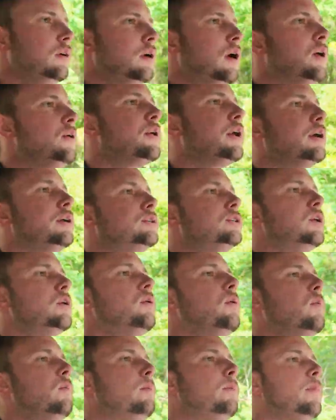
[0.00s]
Okay,
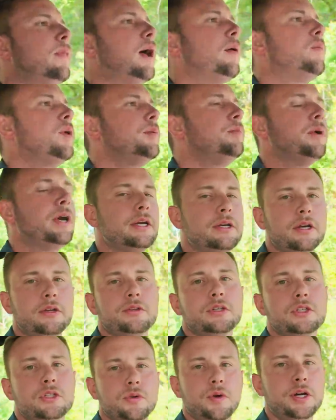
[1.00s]
so I'm going to break
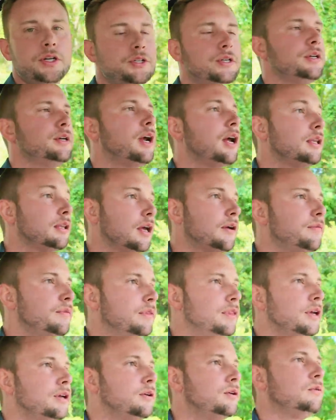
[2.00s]
down this question.
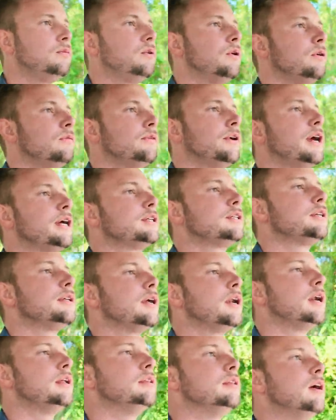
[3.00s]
Thank you, Laura, for asking
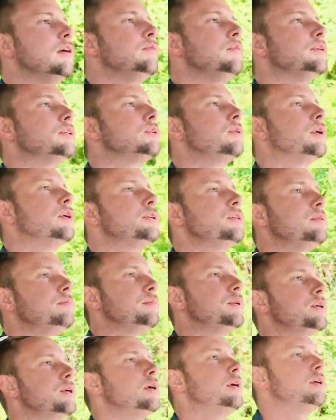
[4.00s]
that. I love this question,
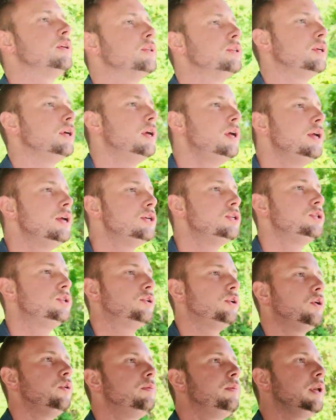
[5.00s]
because
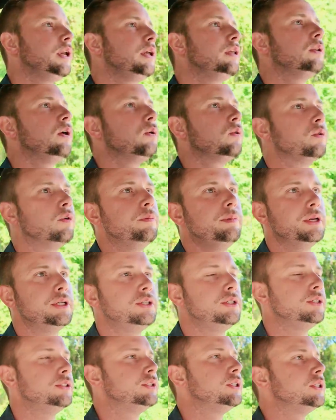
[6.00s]
so many local
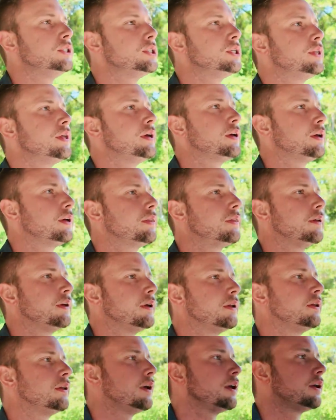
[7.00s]
businesses think
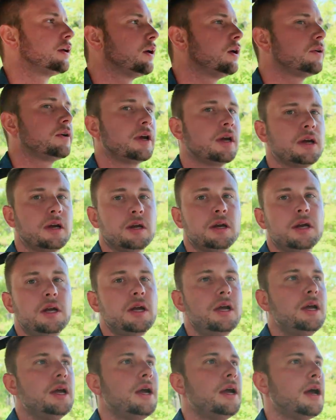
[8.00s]
that, okay,
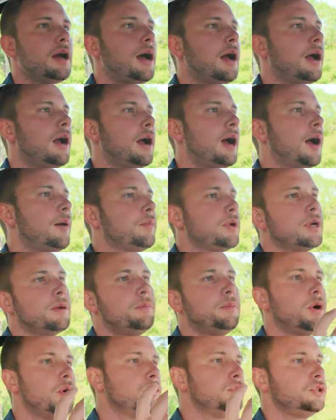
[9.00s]
I'm going to
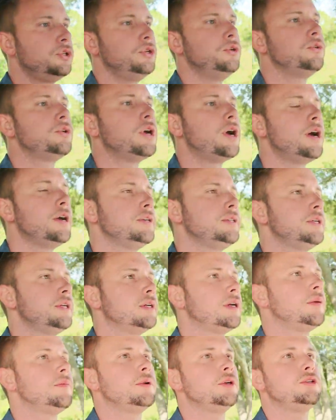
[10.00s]
post new
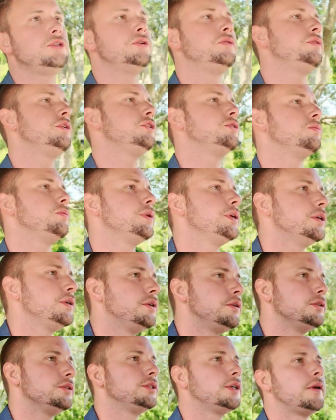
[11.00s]
content, I'm going to do these
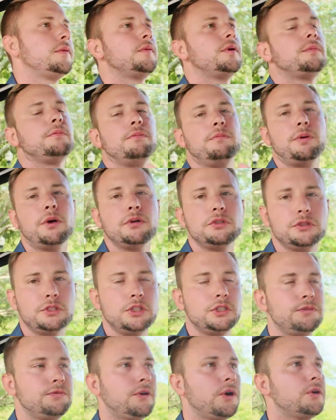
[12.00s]
reels, and I'm going to post
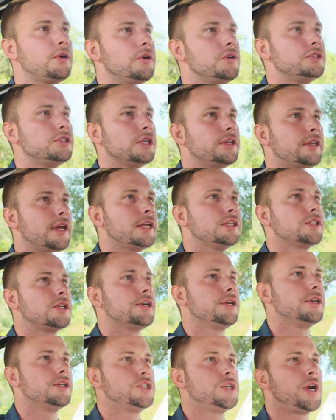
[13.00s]
these photos, and that's
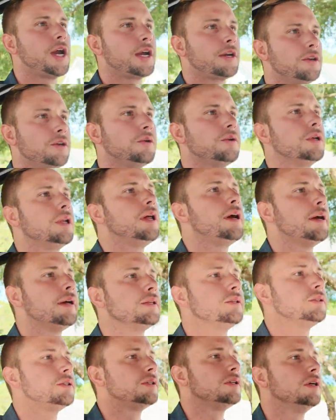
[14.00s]
going to attract new
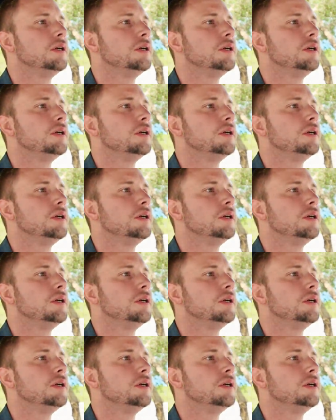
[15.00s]
clients.